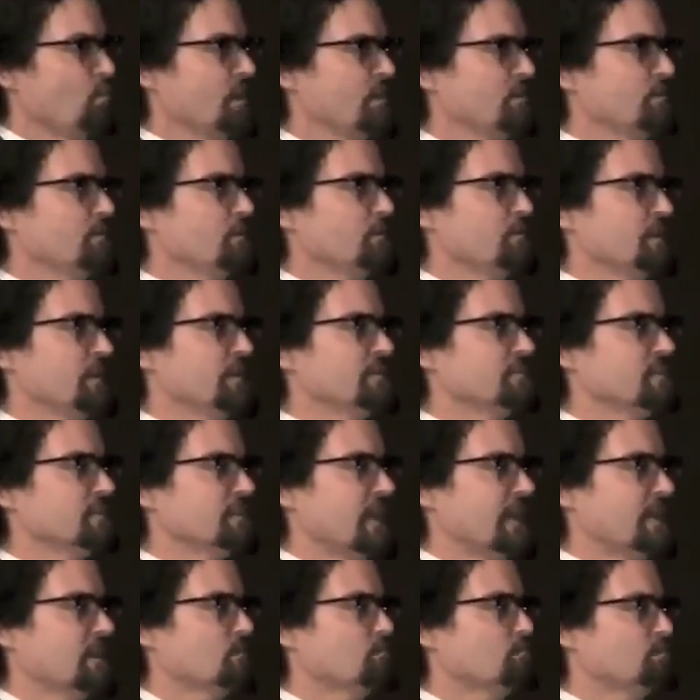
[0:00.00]
One of the
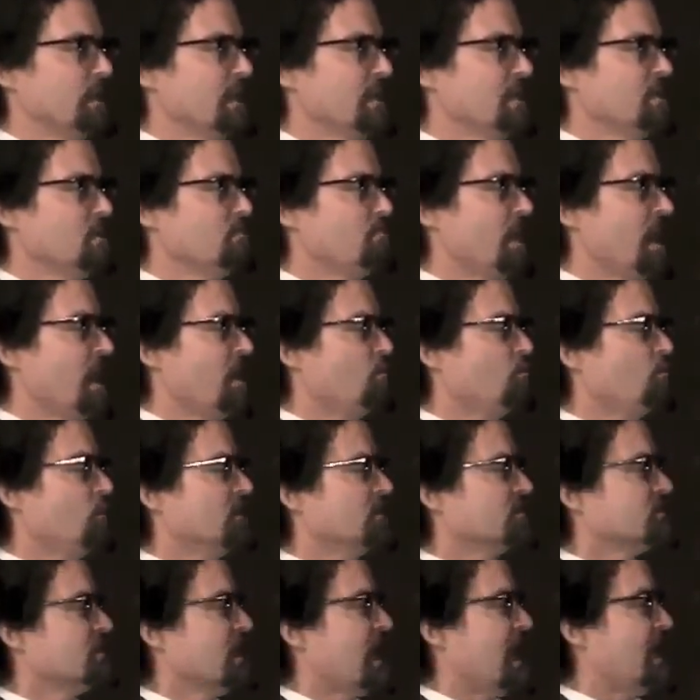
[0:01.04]
things that they complained
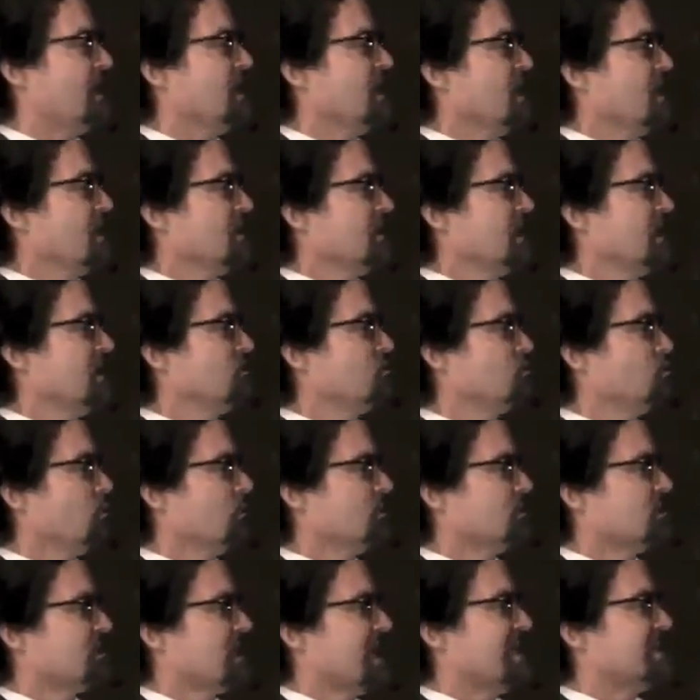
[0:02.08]
about was that King
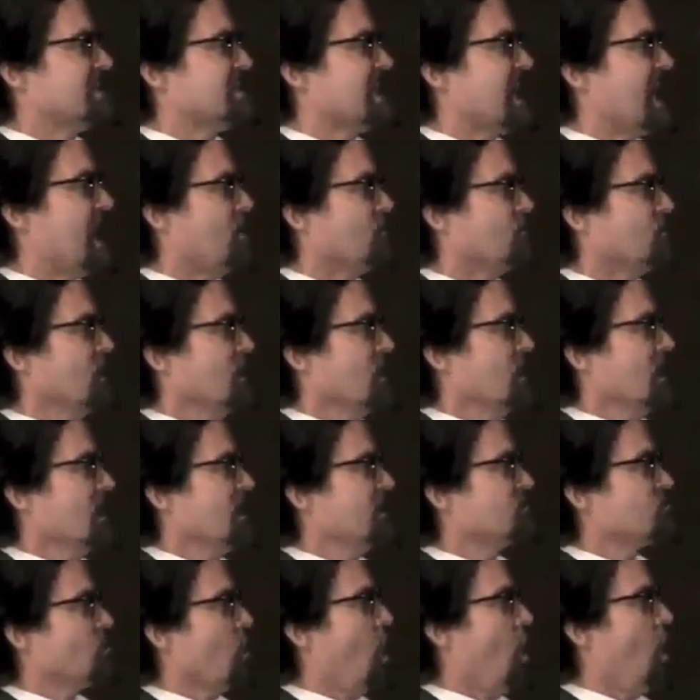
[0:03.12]
George sends out
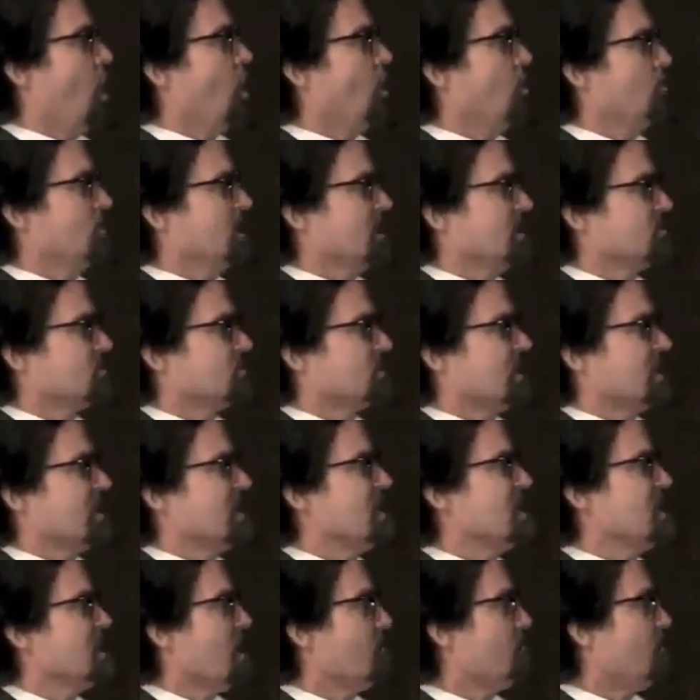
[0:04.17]
his armies
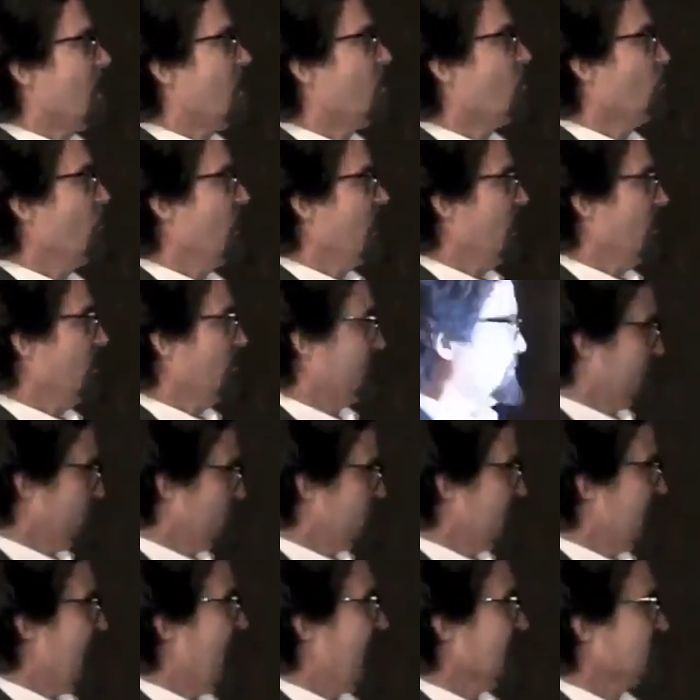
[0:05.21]
to eat up our
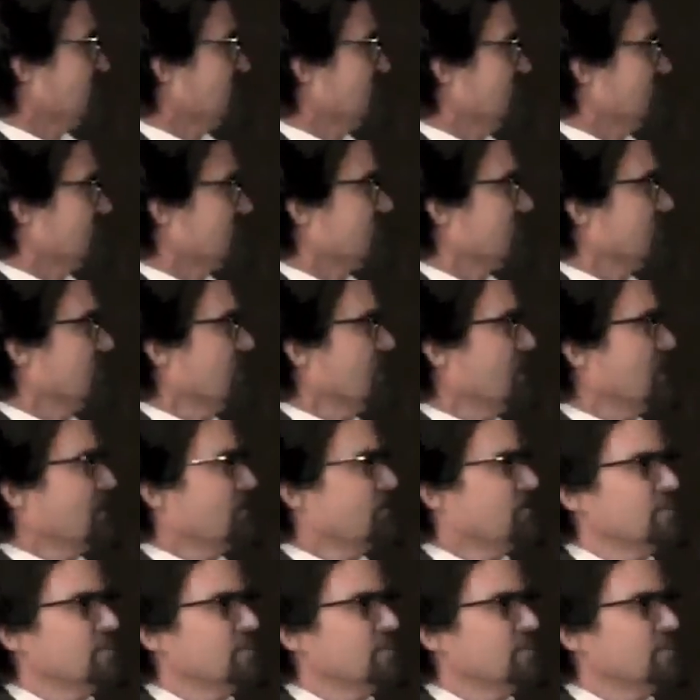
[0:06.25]
wealth through taxes.